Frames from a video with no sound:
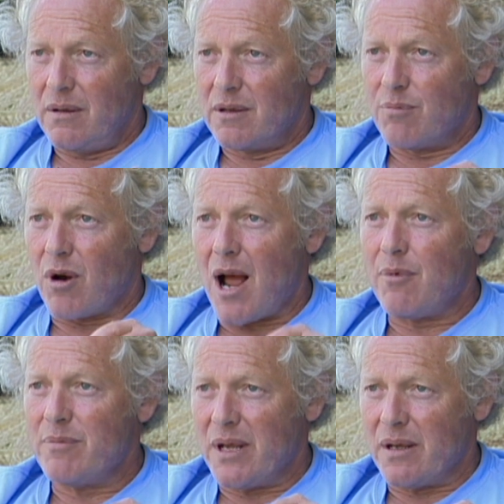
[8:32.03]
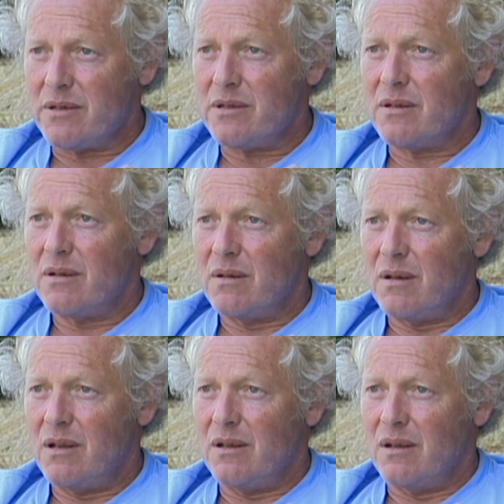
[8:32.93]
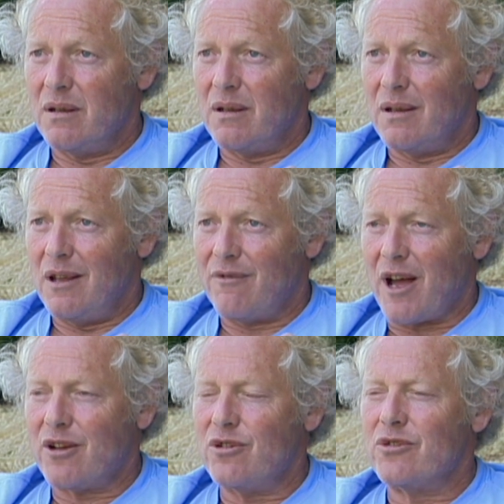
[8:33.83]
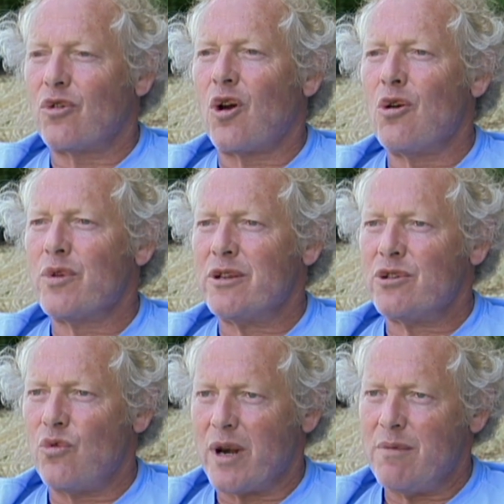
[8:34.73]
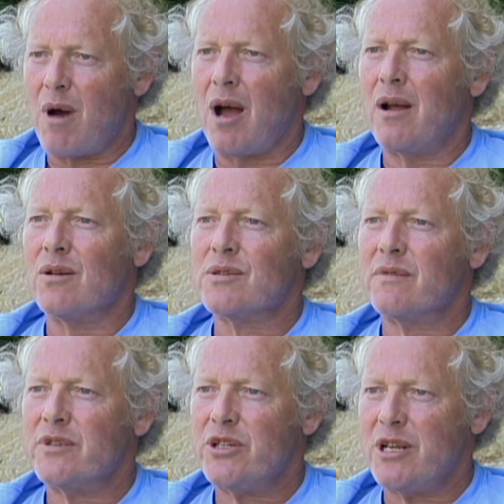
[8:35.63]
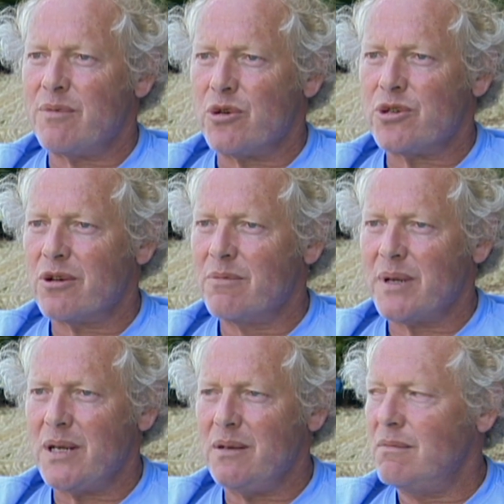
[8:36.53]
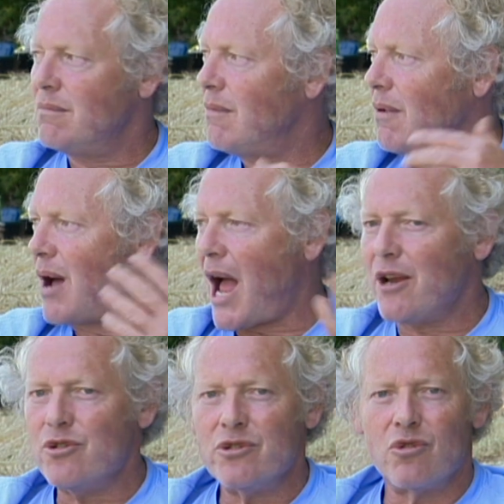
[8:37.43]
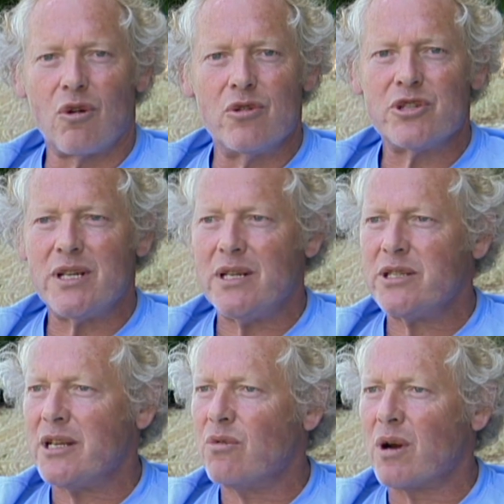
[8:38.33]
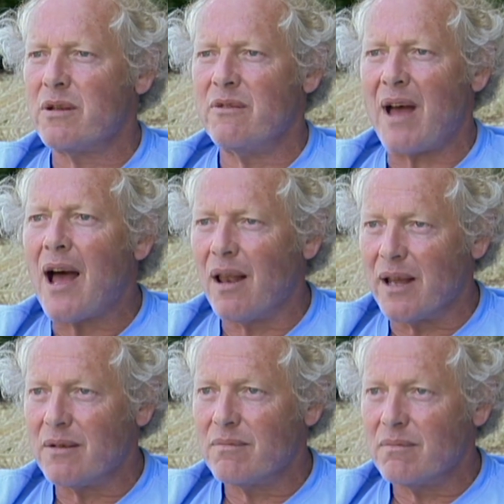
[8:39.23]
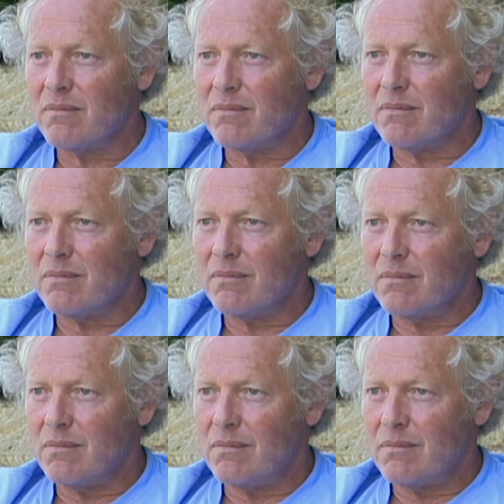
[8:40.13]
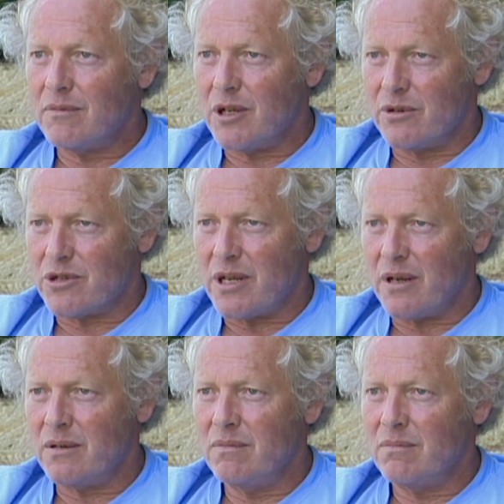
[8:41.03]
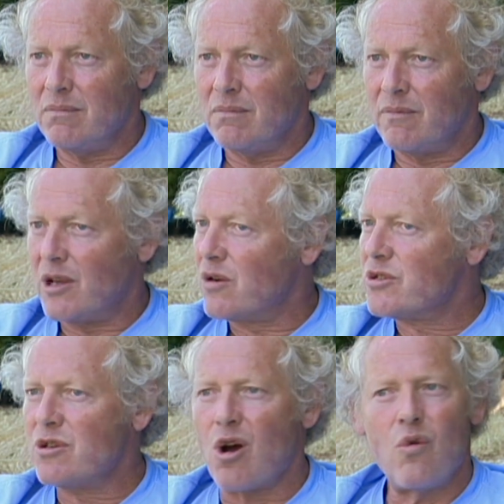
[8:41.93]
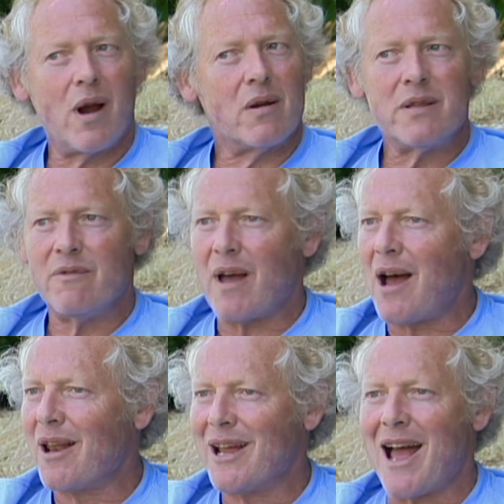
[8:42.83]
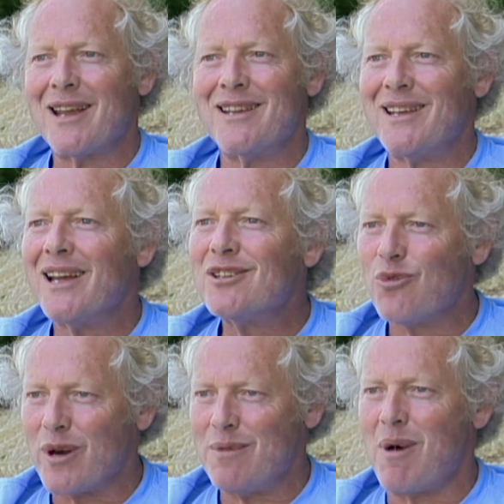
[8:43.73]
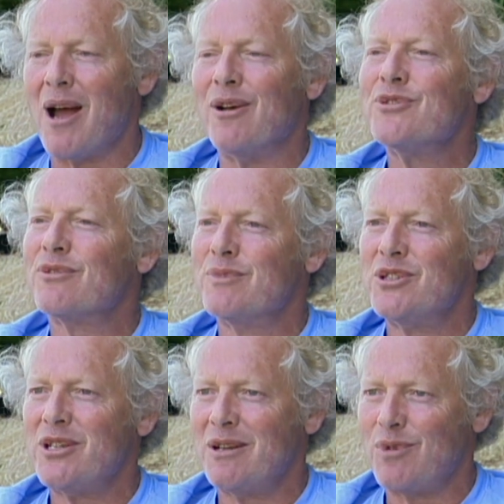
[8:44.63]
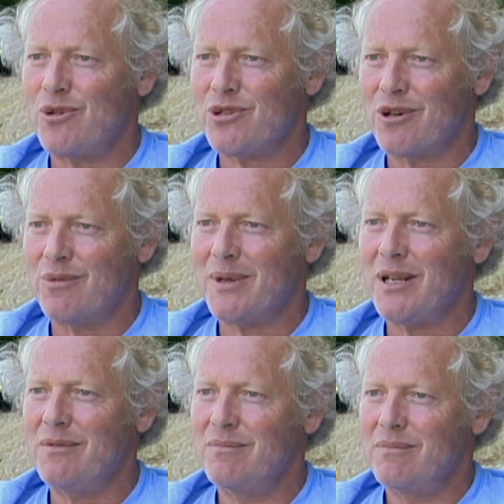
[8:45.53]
The problem is, if I couldn't grow within twenty miles of a G M O sugar beet, I couldn't grow seeds anywhere in the valley. Do you understand? There is nowhere in the valley I can get twenty miles from a G M O sugar beet.